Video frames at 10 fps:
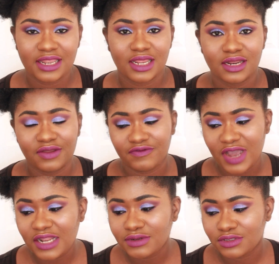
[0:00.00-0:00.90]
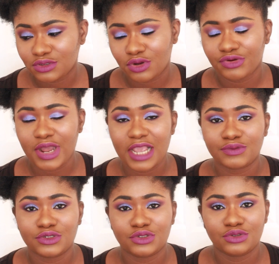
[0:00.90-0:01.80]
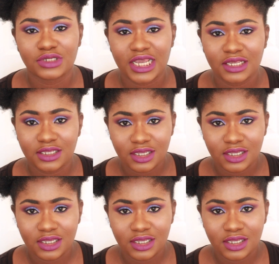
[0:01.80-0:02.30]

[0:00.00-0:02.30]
and then in the following tutorial I will do like